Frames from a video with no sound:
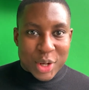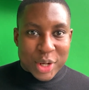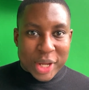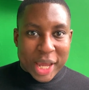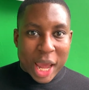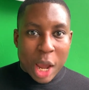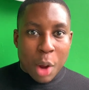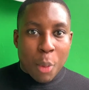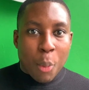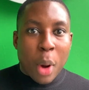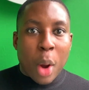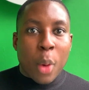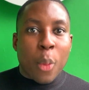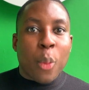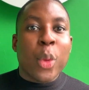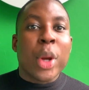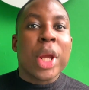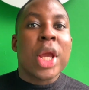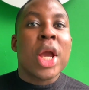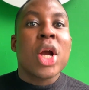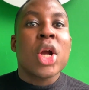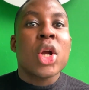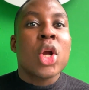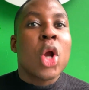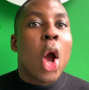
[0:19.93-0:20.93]
okay, where we
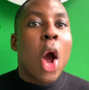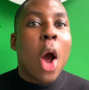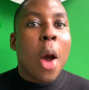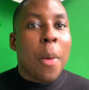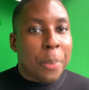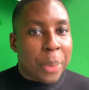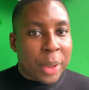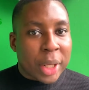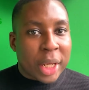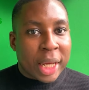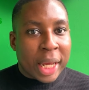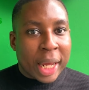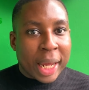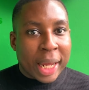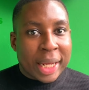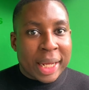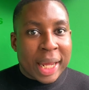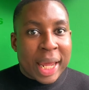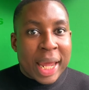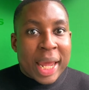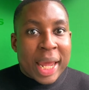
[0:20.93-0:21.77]
are copying